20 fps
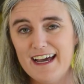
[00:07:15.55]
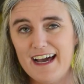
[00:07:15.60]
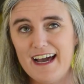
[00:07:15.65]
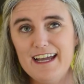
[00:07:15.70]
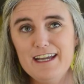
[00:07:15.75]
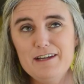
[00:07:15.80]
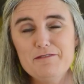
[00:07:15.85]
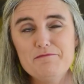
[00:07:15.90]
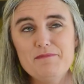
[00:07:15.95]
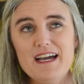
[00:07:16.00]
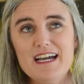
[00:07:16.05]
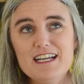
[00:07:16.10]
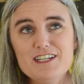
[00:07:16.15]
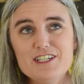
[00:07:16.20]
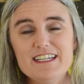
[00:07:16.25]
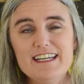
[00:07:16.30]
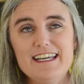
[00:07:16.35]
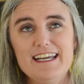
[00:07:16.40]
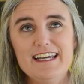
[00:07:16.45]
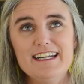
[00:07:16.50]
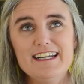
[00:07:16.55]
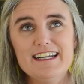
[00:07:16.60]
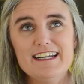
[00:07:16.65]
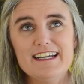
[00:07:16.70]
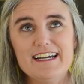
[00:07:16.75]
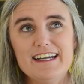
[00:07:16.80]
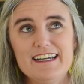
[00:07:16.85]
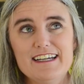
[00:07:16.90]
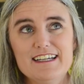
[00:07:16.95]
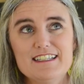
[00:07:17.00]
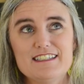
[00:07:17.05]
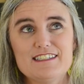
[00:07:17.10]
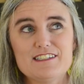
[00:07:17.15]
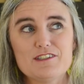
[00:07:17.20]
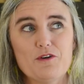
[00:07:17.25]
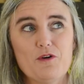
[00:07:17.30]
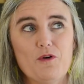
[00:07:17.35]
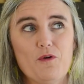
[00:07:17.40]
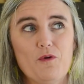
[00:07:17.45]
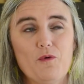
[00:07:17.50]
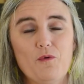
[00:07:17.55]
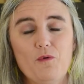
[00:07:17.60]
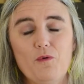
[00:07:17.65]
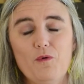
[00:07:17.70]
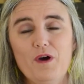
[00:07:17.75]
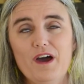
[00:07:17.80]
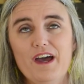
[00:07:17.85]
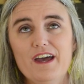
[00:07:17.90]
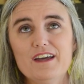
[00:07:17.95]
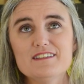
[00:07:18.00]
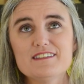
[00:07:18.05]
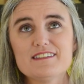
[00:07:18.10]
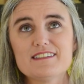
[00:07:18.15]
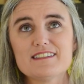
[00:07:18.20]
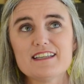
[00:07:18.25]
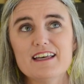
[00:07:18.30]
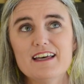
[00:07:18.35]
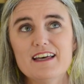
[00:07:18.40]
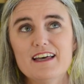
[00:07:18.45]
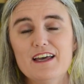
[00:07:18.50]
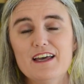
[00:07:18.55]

I imagine Ananias was